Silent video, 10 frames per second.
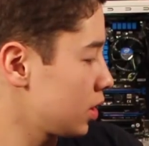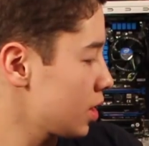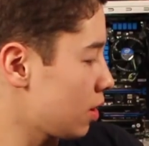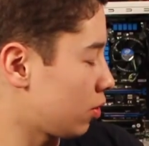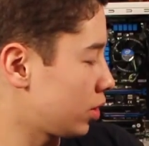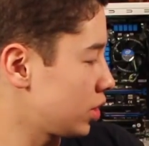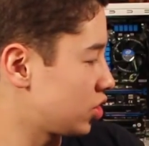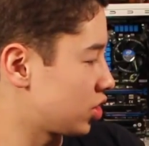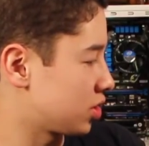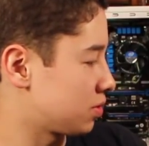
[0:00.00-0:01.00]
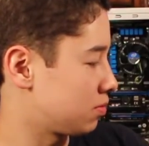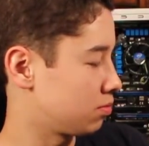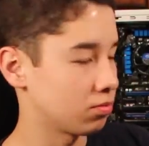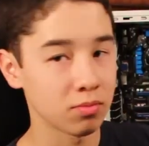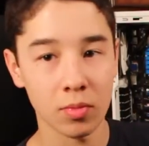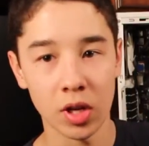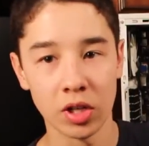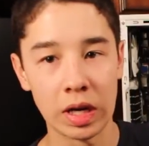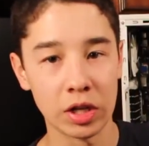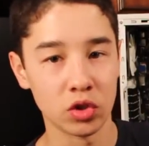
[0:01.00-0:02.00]
yeah, well, he's just
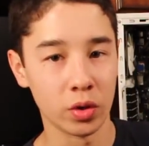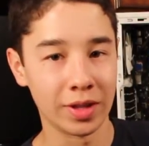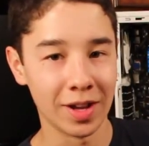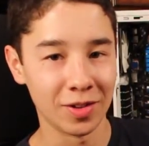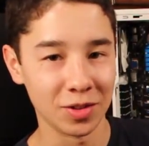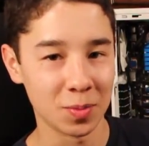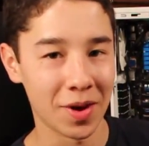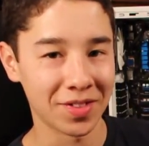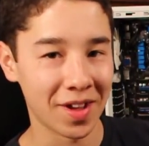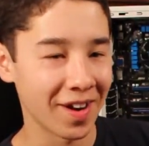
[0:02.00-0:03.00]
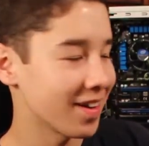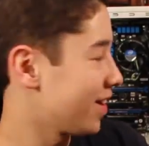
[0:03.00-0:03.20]
enjoying that little spot there.